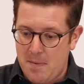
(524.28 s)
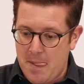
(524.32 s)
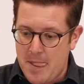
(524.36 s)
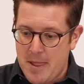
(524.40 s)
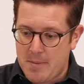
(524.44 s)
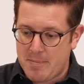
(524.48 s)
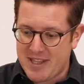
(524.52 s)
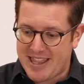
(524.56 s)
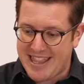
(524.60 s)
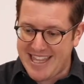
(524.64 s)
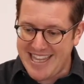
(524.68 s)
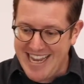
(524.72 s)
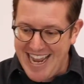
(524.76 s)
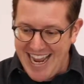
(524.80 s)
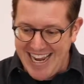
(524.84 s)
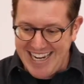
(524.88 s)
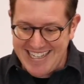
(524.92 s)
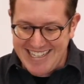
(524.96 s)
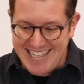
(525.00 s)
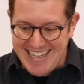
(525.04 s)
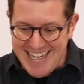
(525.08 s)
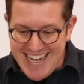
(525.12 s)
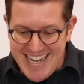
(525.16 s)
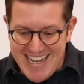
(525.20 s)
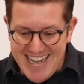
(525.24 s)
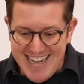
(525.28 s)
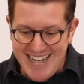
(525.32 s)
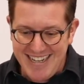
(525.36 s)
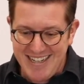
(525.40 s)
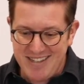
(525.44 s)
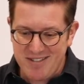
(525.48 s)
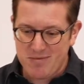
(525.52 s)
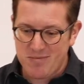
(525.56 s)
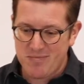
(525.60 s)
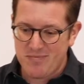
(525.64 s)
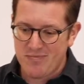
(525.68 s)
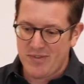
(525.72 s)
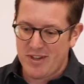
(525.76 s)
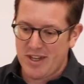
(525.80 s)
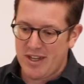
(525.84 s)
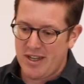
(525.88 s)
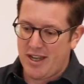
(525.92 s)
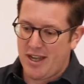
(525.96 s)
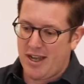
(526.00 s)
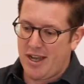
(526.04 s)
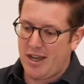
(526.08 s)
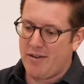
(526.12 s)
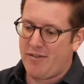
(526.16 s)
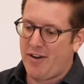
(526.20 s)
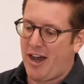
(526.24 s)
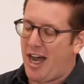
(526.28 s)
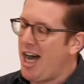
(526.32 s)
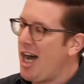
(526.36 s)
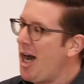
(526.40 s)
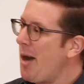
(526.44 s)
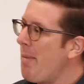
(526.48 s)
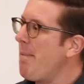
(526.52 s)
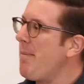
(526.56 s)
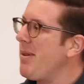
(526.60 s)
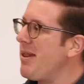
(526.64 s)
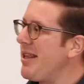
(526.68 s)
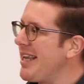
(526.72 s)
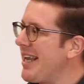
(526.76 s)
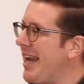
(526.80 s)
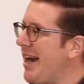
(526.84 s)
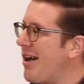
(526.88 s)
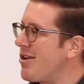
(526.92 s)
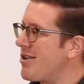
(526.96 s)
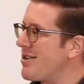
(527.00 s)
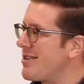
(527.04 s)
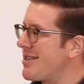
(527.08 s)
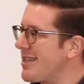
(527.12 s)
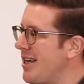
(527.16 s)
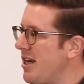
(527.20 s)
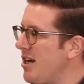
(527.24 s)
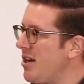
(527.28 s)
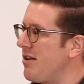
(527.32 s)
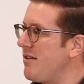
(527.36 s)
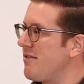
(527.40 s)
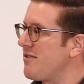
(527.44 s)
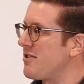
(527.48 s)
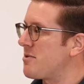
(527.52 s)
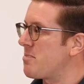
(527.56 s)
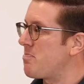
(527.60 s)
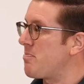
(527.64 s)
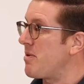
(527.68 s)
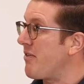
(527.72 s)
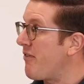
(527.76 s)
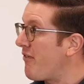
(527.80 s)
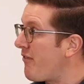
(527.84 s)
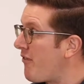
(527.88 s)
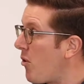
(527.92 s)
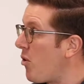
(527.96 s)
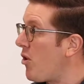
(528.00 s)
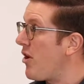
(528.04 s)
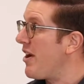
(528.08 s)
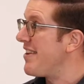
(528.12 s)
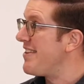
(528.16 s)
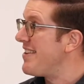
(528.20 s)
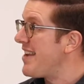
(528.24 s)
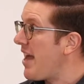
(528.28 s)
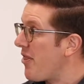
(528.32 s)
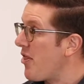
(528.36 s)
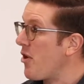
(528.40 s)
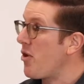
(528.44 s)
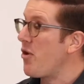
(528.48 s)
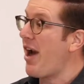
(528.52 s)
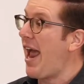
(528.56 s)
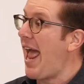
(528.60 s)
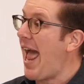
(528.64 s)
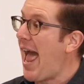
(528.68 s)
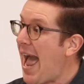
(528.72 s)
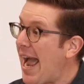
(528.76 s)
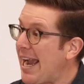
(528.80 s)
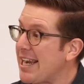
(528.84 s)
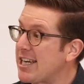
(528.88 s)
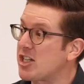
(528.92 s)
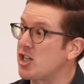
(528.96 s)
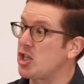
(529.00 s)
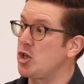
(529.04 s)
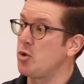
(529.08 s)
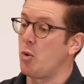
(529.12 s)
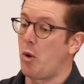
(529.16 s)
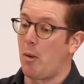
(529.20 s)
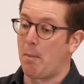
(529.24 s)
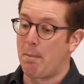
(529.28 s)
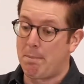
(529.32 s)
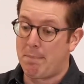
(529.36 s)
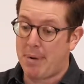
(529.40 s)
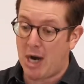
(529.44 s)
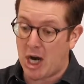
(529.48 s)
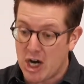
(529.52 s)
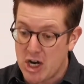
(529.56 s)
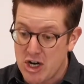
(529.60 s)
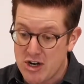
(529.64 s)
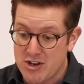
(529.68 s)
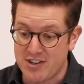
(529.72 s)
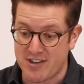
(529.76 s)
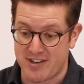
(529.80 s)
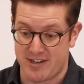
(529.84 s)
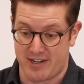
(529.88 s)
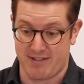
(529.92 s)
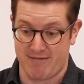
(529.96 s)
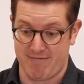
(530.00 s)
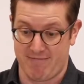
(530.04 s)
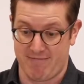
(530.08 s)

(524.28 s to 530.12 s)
But the idea of humbling ourselves before another actual person,